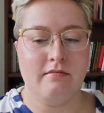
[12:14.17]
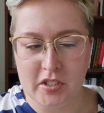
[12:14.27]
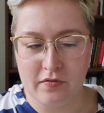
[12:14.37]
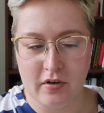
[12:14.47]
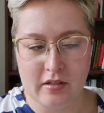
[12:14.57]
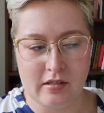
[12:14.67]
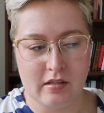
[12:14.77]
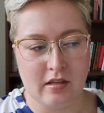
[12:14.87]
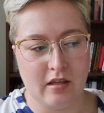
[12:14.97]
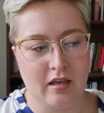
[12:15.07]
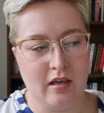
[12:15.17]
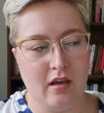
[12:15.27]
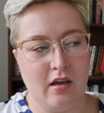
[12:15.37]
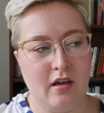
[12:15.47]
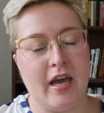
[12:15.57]
difference, the
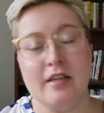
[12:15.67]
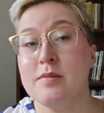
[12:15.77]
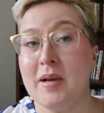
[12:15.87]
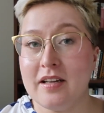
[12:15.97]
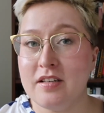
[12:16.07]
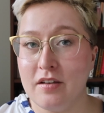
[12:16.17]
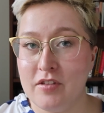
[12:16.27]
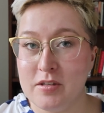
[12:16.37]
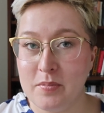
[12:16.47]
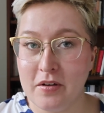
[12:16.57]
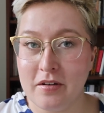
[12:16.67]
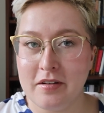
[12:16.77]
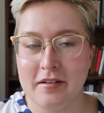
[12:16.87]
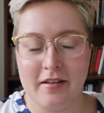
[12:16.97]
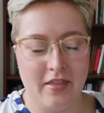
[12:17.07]
key aspect of this
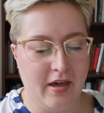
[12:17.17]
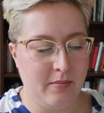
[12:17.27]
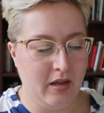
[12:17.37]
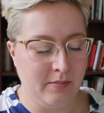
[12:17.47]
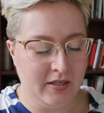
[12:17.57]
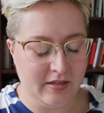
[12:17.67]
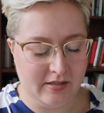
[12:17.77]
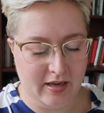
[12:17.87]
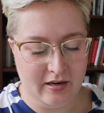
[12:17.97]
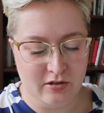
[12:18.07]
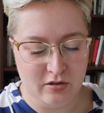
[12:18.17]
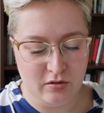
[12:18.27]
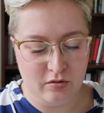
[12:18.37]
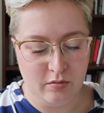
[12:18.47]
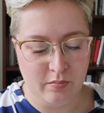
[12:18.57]
book that made me decide
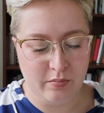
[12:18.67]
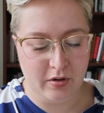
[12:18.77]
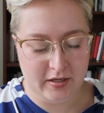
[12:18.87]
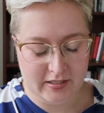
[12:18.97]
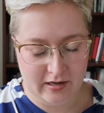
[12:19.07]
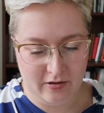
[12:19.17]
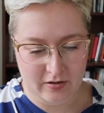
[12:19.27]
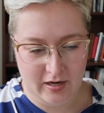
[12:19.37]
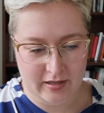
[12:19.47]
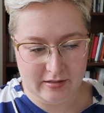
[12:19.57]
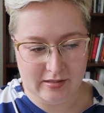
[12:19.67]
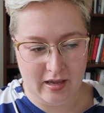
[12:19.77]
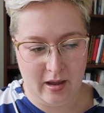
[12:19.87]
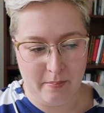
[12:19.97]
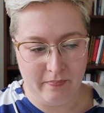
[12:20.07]
to put it down and say
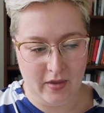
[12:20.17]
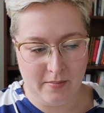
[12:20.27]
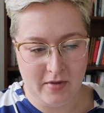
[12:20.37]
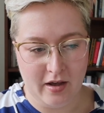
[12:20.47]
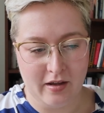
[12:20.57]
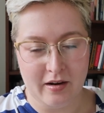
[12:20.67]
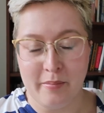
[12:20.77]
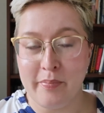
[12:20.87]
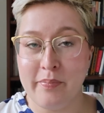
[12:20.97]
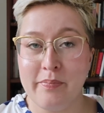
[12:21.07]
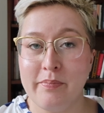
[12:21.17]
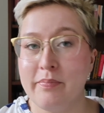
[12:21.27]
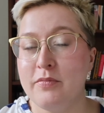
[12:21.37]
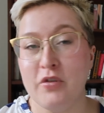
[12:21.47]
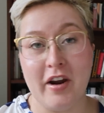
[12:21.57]
I'm not gonna
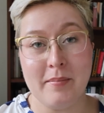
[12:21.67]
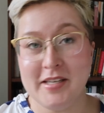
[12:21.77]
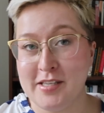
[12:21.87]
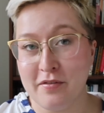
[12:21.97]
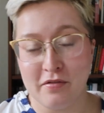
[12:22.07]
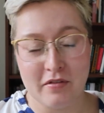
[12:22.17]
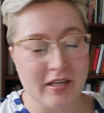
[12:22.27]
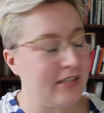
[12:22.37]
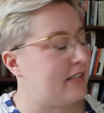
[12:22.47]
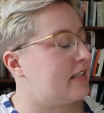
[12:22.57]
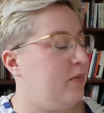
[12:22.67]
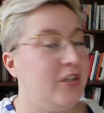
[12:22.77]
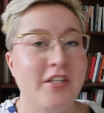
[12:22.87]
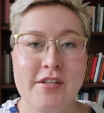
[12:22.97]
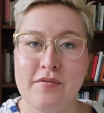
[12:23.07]
drag myself through this,
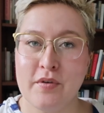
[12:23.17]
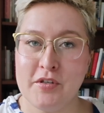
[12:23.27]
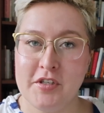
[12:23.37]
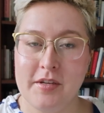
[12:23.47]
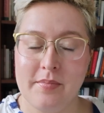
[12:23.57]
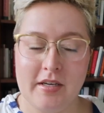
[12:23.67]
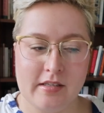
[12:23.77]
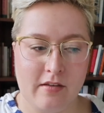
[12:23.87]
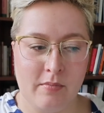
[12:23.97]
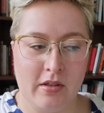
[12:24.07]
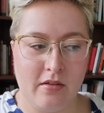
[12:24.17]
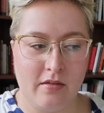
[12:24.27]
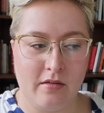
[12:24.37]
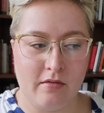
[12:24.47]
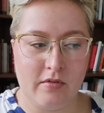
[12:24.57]
which is unfortunate because I've
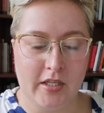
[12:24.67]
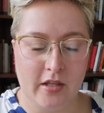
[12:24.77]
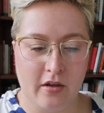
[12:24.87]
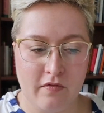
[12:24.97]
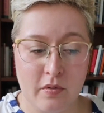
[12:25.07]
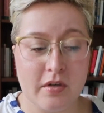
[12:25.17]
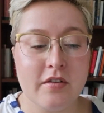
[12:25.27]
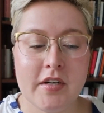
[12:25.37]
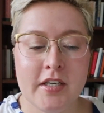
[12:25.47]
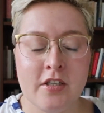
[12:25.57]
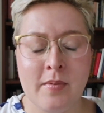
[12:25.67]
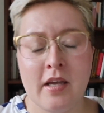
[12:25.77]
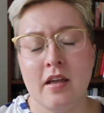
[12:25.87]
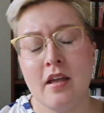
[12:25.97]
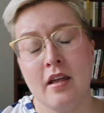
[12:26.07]
been really looking forward to reading
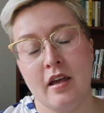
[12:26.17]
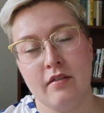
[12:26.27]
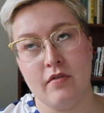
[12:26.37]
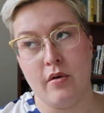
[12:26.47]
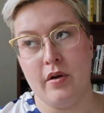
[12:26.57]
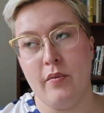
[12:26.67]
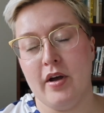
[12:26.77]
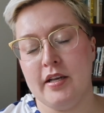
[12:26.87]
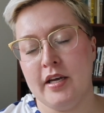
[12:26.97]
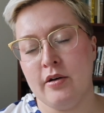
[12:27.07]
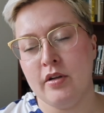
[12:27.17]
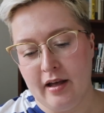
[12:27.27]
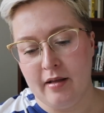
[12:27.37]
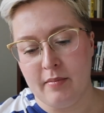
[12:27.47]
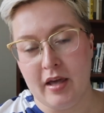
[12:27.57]
Jamaica Kincaid for quite a while now.
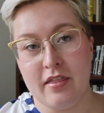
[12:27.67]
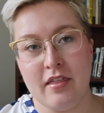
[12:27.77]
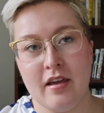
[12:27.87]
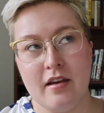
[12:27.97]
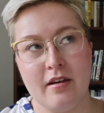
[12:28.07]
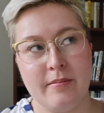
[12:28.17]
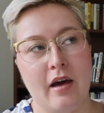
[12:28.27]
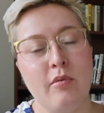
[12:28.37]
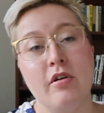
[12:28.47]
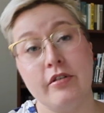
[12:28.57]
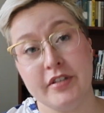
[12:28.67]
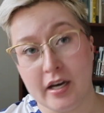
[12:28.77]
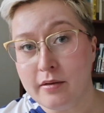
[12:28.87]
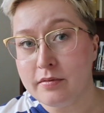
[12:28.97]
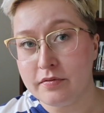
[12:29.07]
I think I will hold
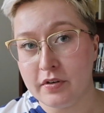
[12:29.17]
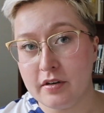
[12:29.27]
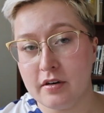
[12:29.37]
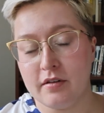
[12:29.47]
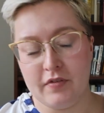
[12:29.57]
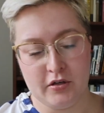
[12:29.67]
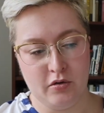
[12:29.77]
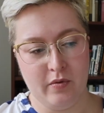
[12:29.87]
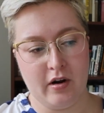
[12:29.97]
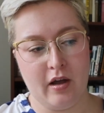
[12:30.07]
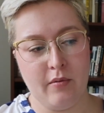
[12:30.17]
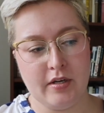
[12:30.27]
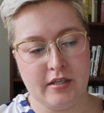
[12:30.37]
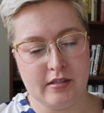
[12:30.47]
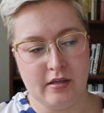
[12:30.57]
out for her fiction work. I
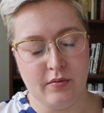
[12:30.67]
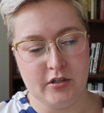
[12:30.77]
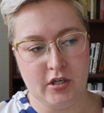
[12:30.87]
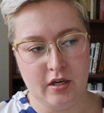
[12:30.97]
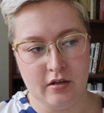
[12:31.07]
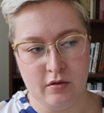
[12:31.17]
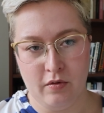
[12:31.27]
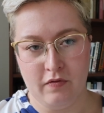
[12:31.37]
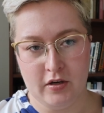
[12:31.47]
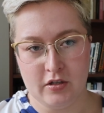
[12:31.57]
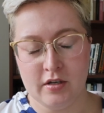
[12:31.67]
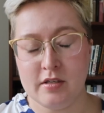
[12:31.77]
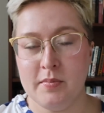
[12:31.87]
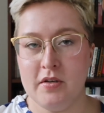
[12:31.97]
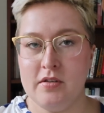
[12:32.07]
want to see what she can do with fiction as
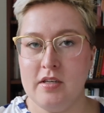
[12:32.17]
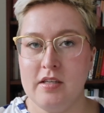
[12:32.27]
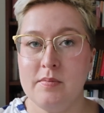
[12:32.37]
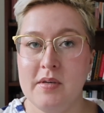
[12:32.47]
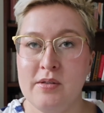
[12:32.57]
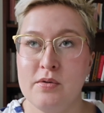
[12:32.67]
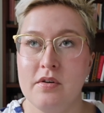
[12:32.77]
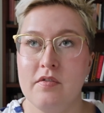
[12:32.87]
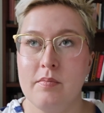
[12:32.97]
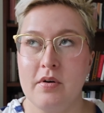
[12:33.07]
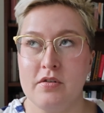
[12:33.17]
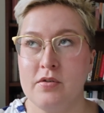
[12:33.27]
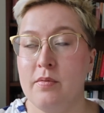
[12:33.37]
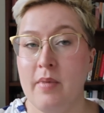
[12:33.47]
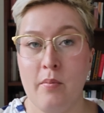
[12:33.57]
opposed to this being sort of a
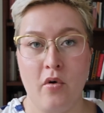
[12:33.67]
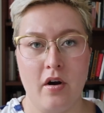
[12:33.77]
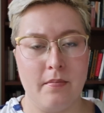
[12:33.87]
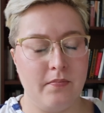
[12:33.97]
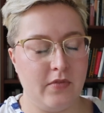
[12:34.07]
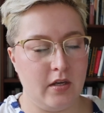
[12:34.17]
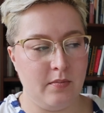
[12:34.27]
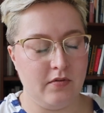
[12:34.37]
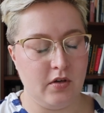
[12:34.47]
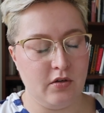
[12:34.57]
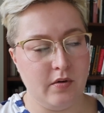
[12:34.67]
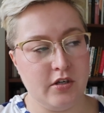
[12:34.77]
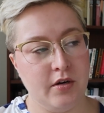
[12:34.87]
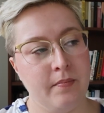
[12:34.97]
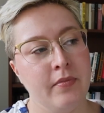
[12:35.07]
personal memoir type of
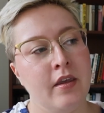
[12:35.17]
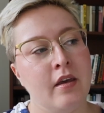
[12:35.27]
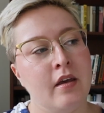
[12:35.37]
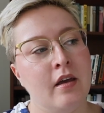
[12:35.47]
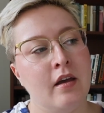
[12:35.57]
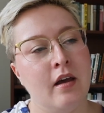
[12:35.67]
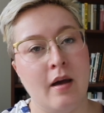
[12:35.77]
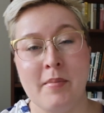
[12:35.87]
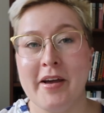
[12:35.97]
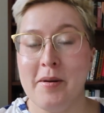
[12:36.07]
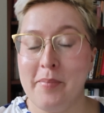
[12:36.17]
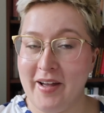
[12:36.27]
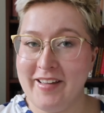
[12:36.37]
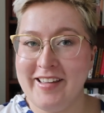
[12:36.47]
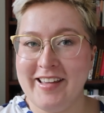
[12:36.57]
situation. I'm not going to
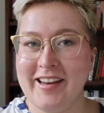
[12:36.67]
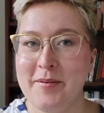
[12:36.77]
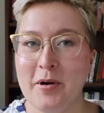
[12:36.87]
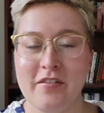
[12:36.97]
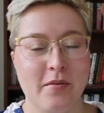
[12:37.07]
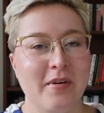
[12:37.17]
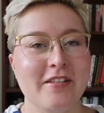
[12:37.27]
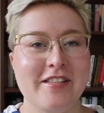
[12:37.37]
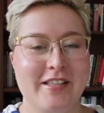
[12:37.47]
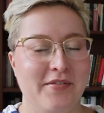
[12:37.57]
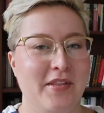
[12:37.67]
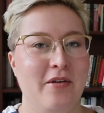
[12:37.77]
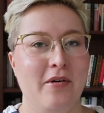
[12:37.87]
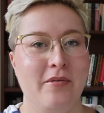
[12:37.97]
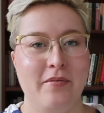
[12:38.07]
buy any more of her books, even
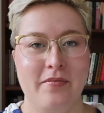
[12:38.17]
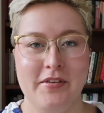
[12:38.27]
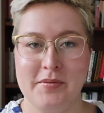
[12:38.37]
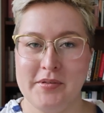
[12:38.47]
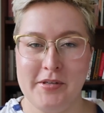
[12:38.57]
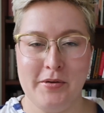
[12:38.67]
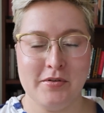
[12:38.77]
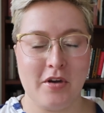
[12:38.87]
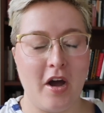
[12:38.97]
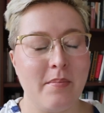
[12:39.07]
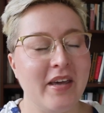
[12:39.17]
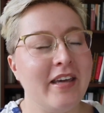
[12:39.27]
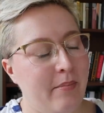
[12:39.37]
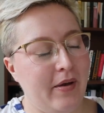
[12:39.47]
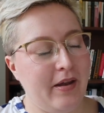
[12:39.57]
though this was a used
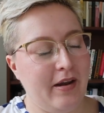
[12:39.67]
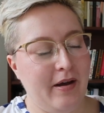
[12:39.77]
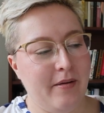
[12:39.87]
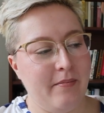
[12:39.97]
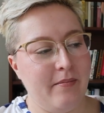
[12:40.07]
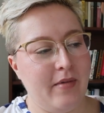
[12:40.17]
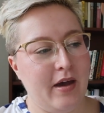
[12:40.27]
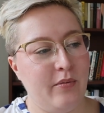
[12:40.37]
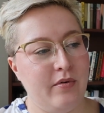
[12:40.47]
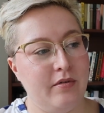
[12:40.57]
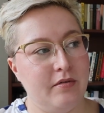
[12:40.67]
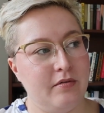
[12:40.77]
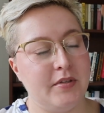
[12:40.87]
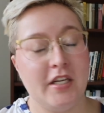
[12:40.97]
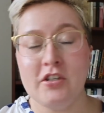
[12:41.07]
copy, but I will
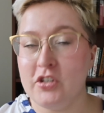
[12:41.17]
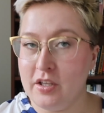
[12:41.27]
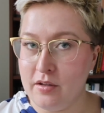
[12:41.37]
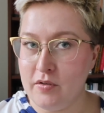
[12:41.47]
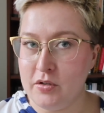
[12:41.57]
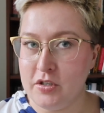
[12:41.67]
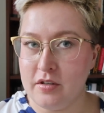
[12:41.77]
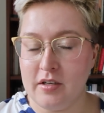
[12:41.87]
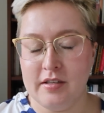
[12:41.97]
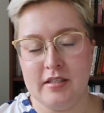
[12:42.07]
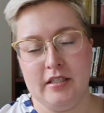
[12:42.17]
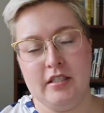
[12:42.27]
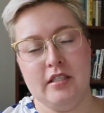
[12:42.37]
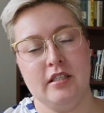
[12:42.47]
potentially in the future consider